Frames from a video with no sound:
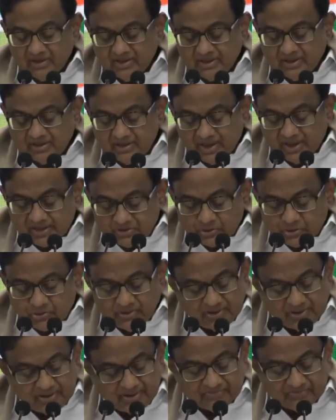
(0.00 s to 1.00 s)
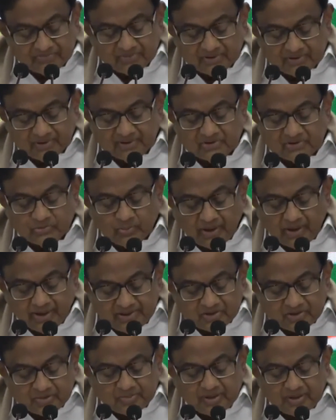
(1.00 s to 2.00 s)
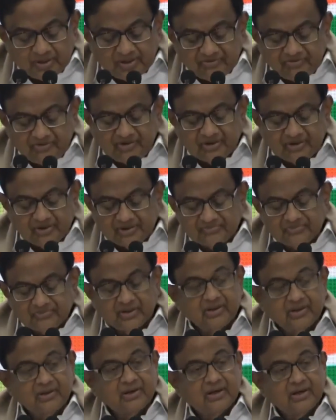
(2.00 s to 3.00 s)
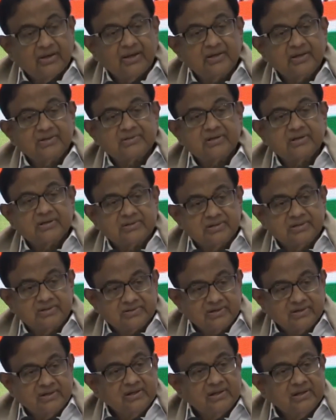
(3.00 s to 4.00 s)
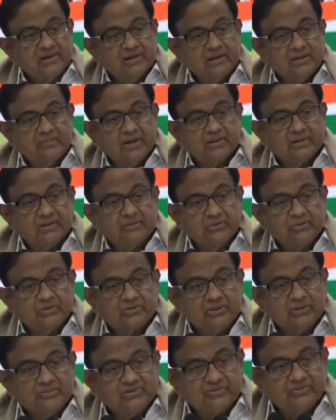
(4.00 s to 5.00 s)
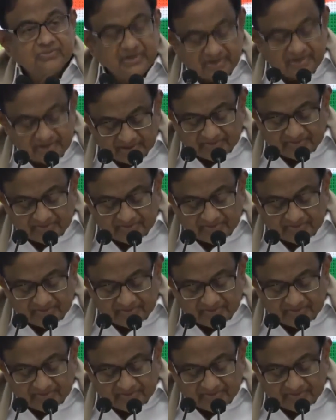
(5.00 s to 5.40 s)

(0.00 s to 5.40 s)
Naturally, there is widespread fear and uncertainty among the Muslims of India.